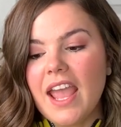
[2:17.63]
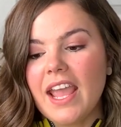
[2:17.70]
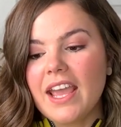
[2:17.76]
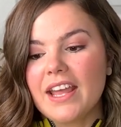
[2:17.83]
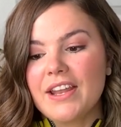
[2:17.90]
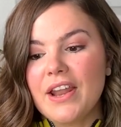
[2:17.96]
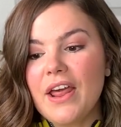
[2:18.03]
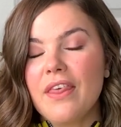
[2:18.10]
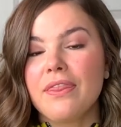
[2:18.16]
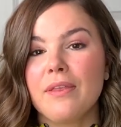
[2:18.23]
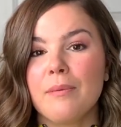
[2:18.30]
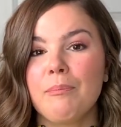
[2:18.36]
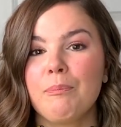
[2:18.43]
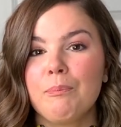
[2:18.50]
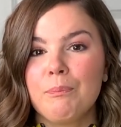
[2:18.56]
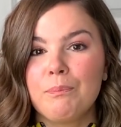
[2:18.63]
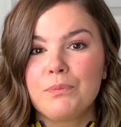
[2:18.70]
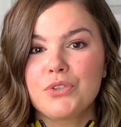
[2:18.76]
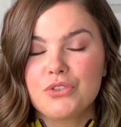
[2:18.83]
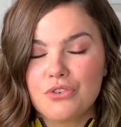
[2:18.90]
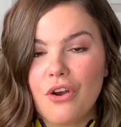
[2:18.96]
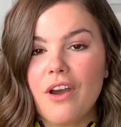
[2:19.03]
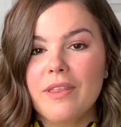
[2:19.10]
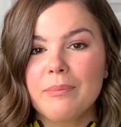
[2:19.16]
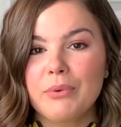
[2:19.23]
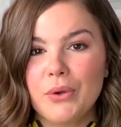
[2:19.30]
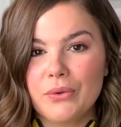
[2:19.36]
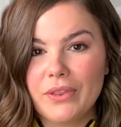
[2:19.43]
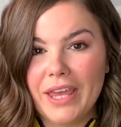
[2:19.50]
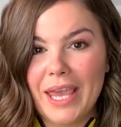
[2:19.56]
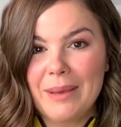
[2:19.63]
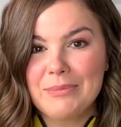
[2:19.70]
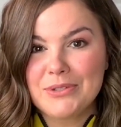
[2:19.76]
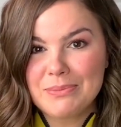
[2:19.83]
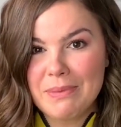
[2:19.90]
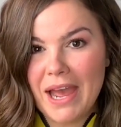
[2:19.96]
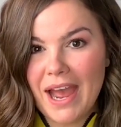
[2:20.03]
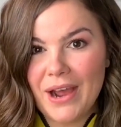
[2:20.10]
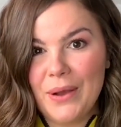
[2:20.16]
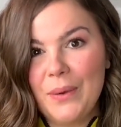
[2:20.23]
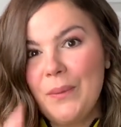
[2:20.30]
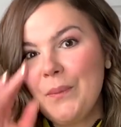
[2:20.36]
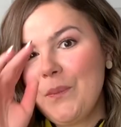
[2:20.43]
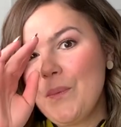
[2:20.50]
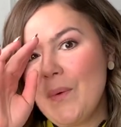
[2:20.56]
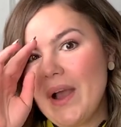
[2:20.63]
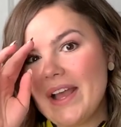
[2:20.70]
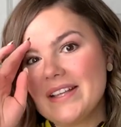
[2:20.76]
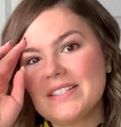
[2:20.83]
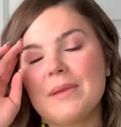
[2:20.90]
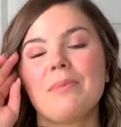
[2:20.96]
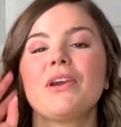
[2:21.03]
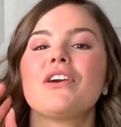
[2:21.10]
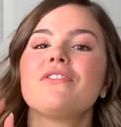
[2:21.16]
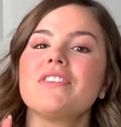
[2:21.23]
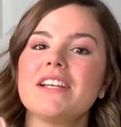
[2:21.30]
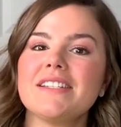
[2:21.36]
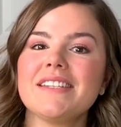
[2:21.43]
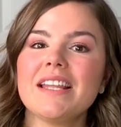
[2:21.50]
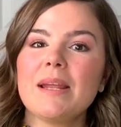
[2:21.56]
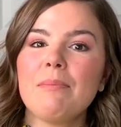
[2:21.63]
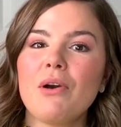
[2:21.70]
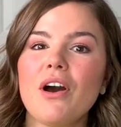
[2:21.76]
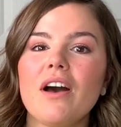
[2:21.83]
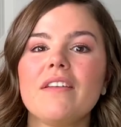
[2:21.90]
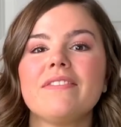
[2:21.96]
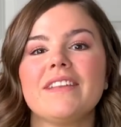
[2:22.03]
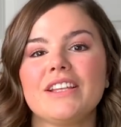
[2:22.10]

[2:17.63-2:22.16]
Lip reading: and the straw that broke the camel's back was a pair of tights that I bought.